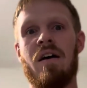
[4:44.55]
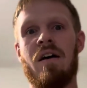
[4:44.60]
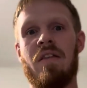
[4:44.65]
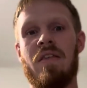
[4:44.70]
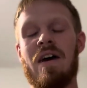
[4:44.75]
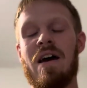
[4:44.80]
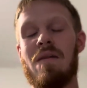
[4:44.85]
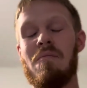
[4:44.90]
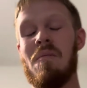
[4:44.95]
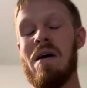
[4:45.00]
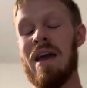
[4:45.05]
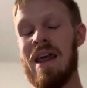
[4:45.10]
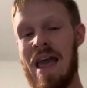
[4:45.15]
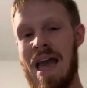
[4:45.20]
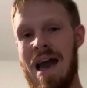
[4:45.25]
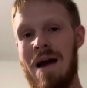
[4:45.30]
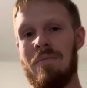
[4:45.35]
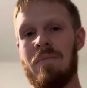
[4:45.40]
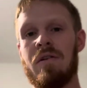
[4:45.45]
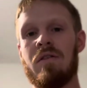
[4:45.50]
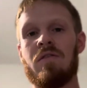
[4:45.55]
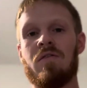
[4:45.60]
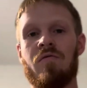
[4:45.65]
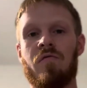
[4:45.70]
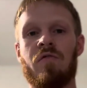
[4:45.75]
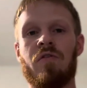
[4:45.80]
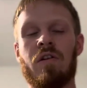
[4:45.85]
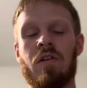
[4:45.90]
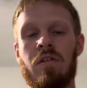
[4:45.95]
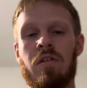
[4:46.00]
that might happen
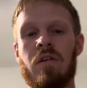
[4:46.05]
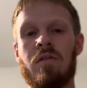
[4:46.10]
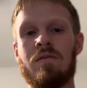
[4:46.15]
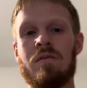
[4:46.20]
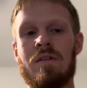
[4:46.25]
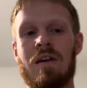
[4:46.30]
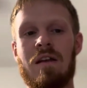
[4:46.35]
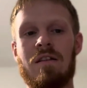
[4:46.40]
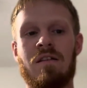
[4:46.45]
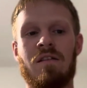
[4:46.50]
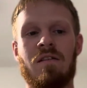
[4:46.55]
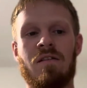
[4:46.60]
for clone sets.